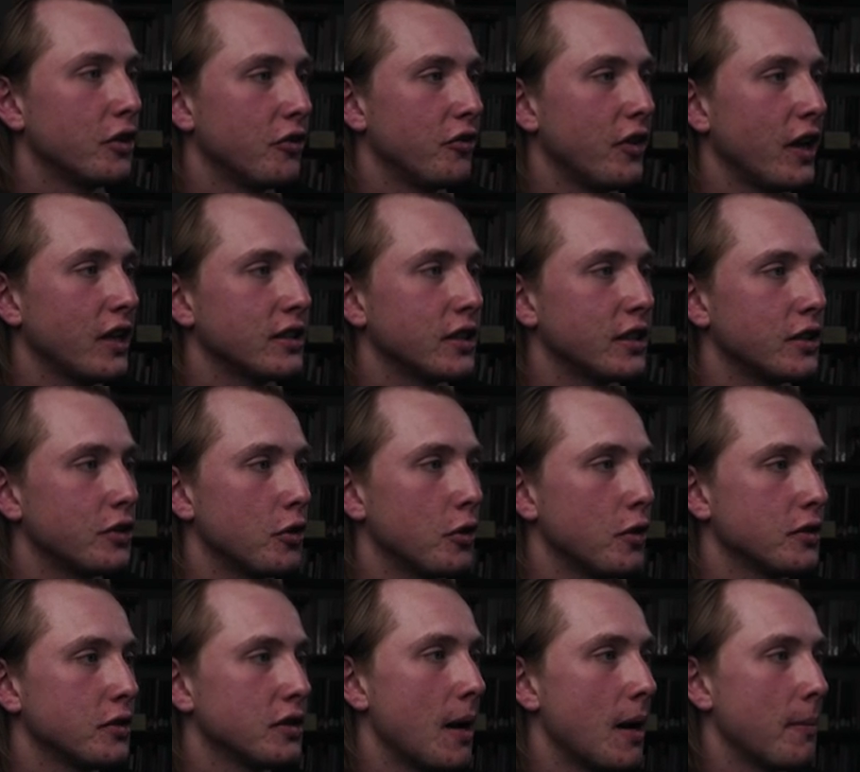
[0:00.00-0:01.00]
effects
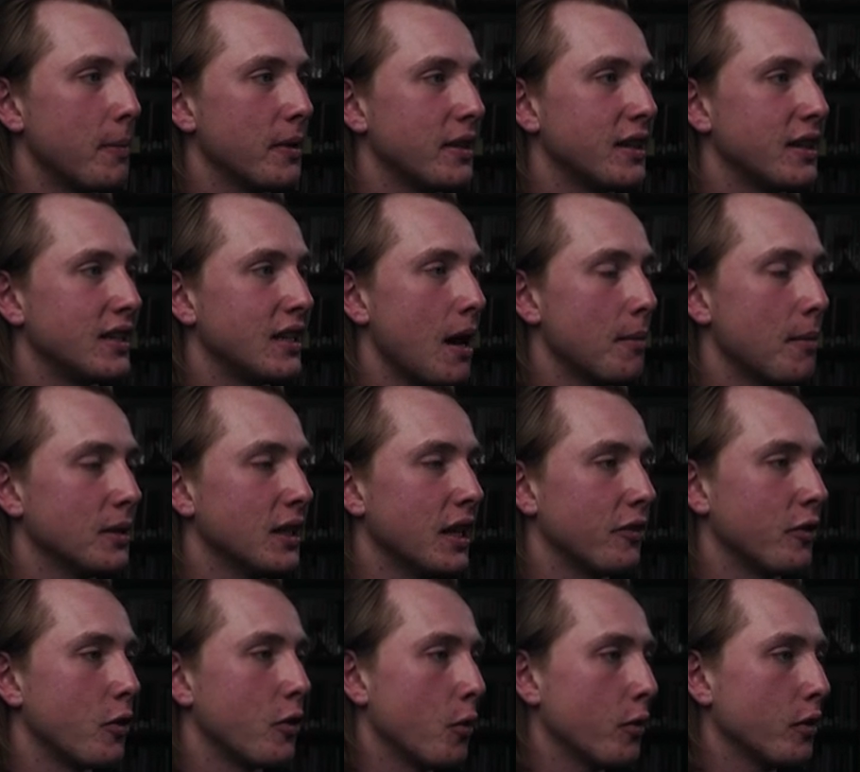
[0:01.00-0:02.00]
controls up at the top
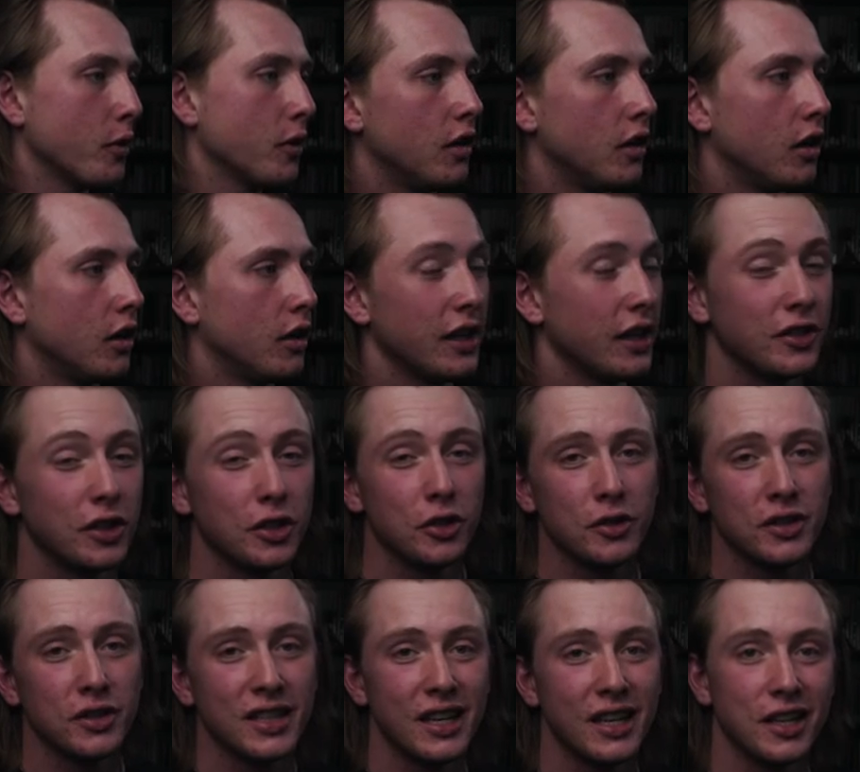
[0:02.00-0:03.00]
left corner. All you have to do is
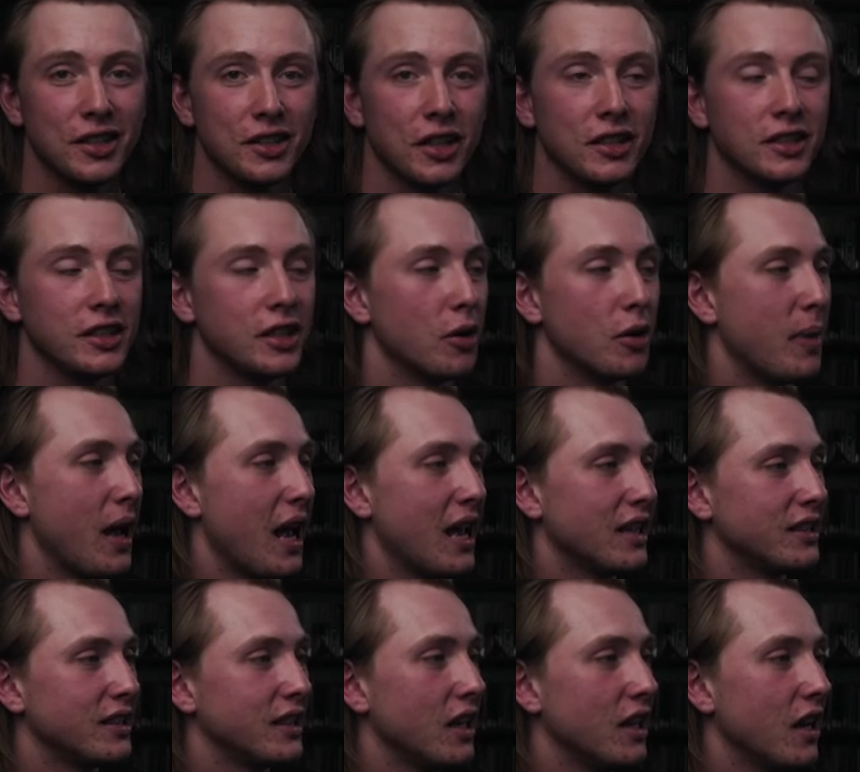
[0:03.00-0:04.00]
then adjust the
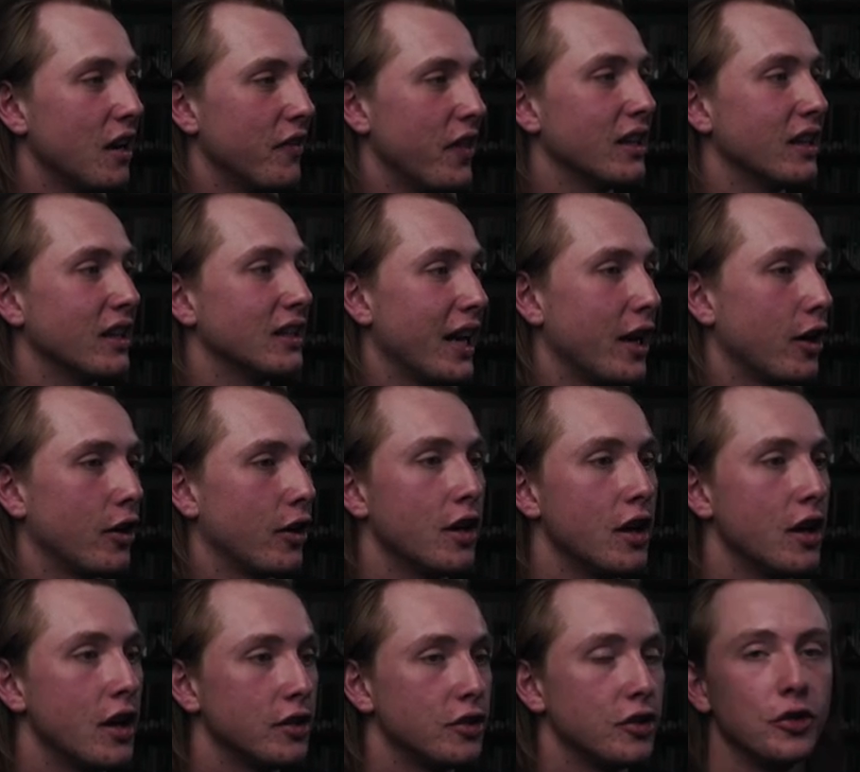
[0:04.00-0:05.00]
opacity of that layer
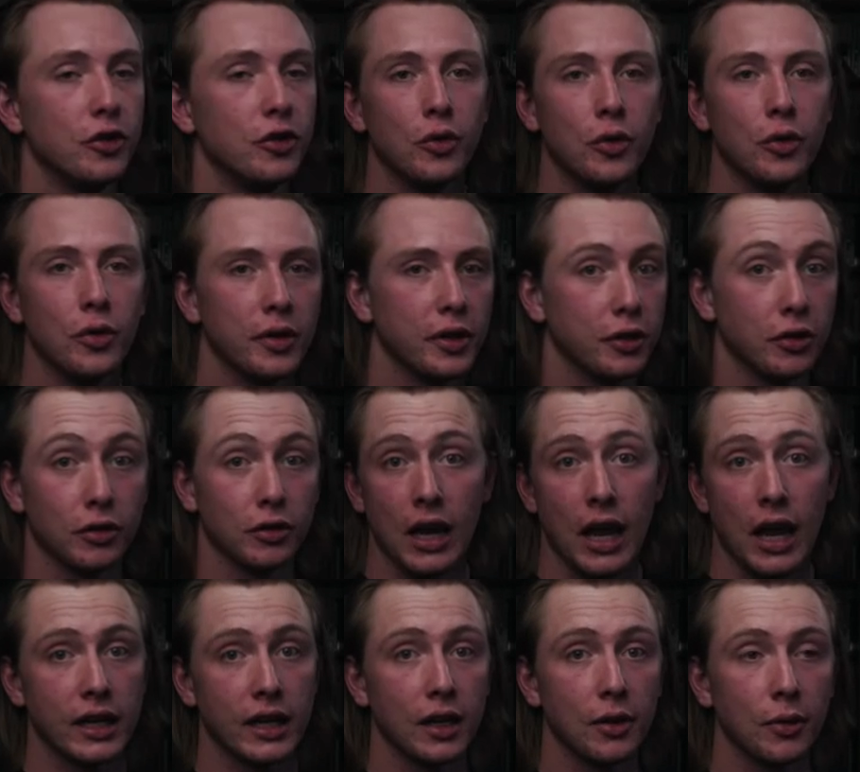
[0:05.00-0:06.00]
to your
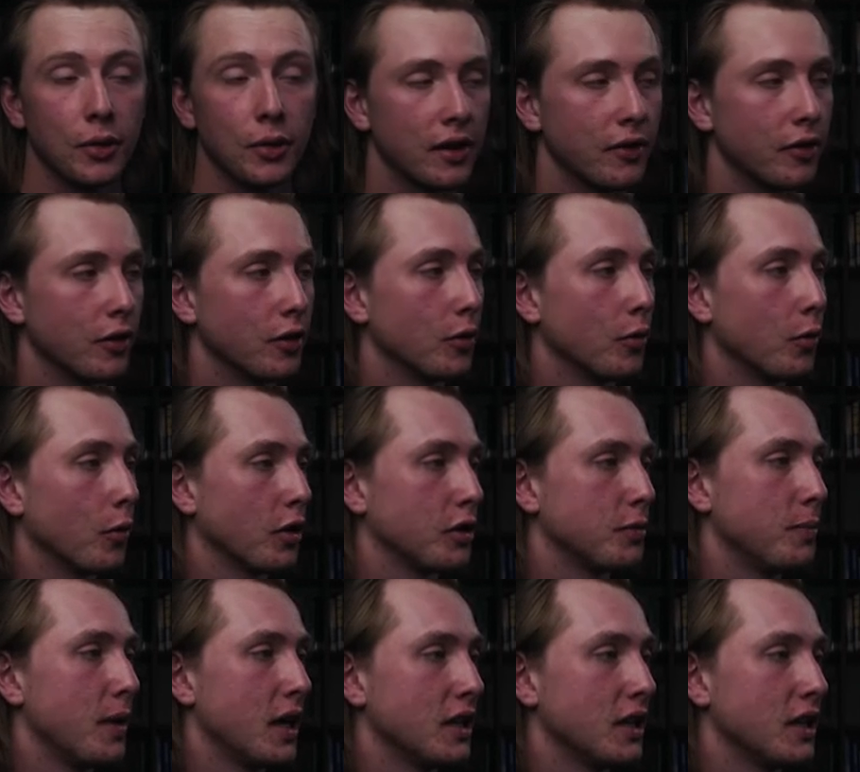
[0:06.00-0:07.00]
liking, whatever works
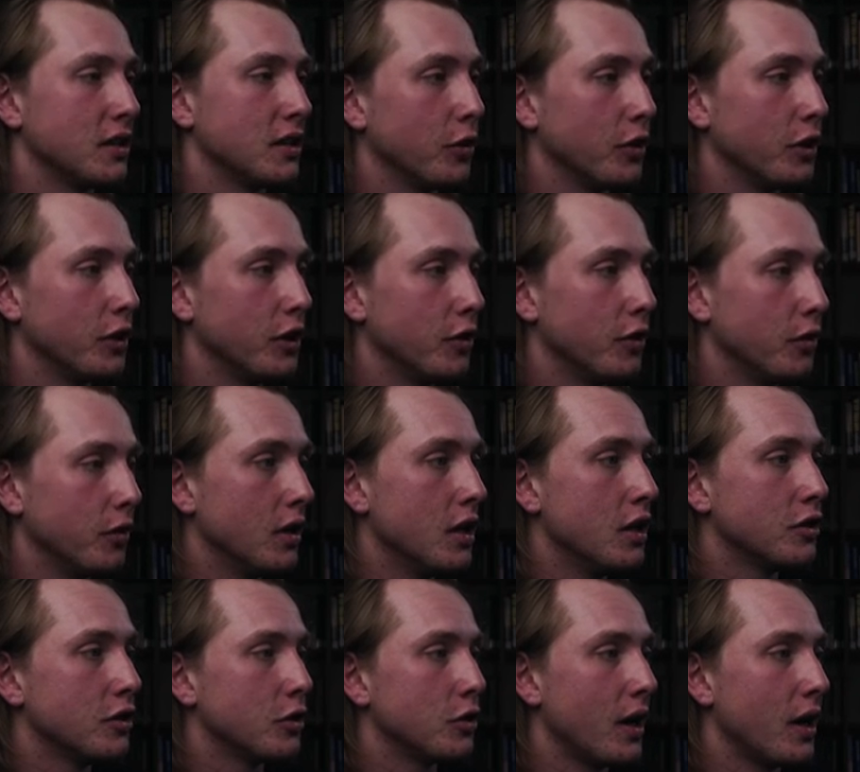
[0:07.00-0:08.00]
best for you.
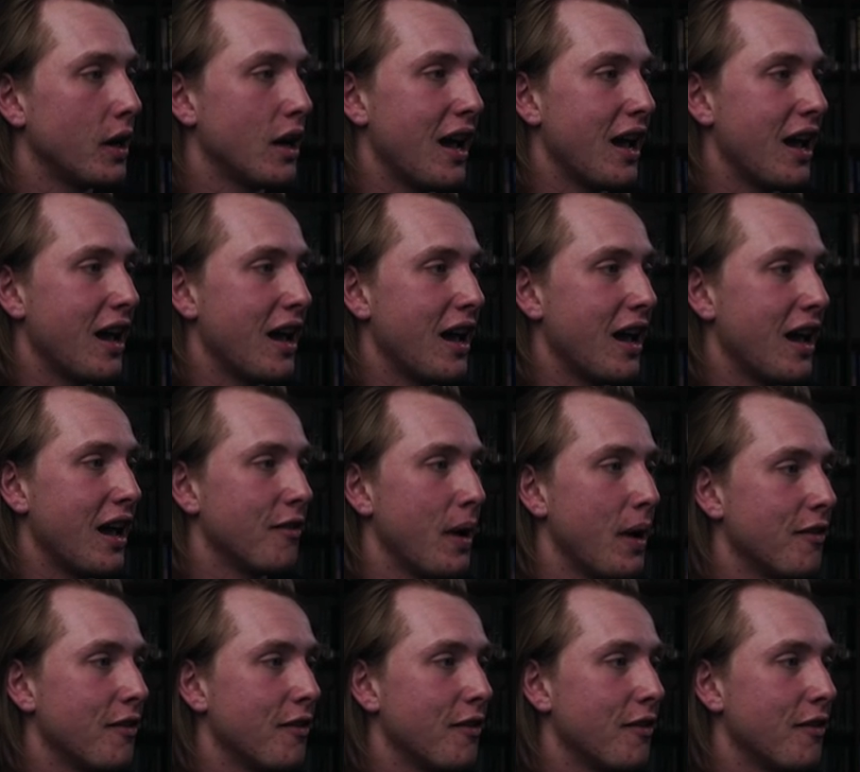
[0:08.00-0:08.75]
So right now I have my